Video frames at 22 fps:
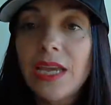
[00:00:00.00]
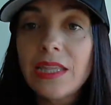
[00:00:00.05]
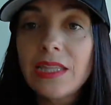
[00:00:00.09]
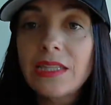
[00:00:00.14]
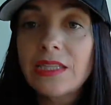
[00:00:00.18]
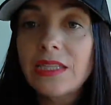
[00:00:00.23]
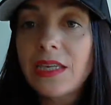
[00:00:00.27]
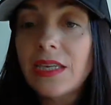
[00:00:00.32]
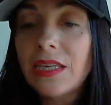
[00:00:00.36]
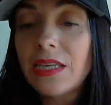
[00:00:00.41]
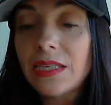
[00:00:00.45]
The
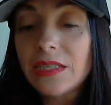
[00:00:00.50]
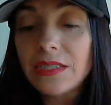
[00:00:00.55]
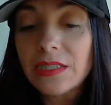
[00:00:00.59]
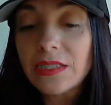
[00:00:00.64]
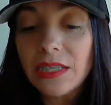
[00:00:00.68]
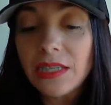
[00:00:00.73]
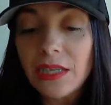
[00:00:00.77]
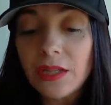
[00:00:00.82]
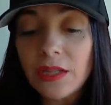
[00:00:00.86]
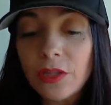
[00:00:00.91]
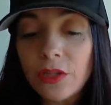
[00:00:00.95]
tickets
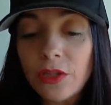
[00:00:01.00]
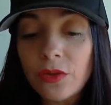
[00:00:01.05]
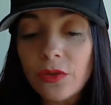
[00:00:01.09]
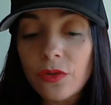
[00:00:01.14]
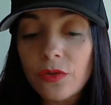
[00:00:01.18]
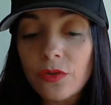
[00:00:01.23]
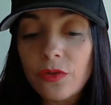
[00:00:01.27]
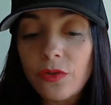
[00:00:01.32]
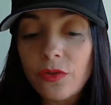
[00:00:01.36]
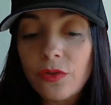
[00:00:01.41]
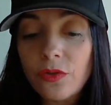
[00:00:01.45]

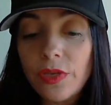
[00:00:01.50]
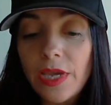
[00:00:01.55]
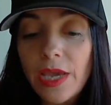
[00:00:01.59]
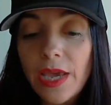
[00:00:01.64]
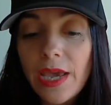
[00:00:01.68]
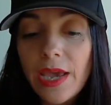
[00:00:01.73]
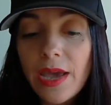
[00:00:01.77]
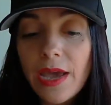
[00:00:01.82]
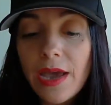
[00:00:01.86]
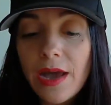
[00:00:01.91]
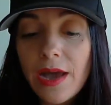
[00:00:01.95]
include
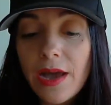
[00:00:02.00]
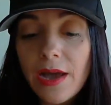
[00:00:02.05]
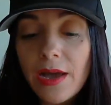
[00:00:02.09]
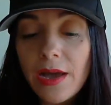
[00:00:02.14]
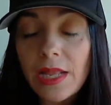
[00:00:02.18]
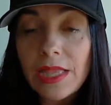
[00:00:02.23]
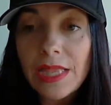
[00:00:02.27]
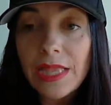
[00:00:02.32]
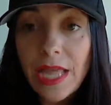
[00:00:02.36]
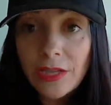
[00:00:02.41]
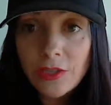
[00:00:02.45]

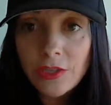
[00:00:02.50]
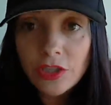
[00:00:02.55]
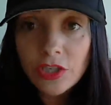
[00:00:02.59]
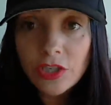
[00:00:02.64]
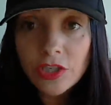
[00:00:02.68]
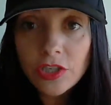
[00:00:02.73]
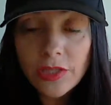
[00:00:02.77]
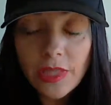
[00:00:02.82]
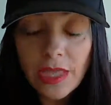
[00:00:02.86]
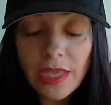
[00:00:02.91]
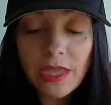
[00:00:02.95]

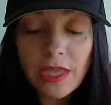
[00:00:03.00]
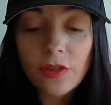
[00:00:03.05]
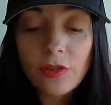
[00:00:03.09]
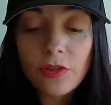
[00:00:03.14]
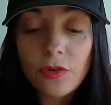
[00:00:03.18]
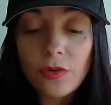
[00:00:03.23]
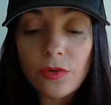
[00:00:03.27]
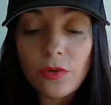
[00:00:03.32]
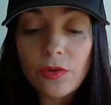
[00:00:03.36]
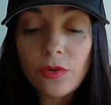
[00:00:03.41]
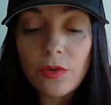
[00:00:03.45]
lunch. They
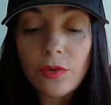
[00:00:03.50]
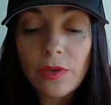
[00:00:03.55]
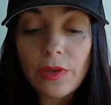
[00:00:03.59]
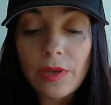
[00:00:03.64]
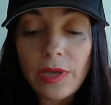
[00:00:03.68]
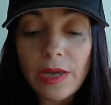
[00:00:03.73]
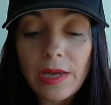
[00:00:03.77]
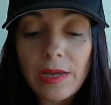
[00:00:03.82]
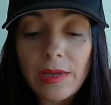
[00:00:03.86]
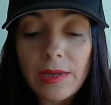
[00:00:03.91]
include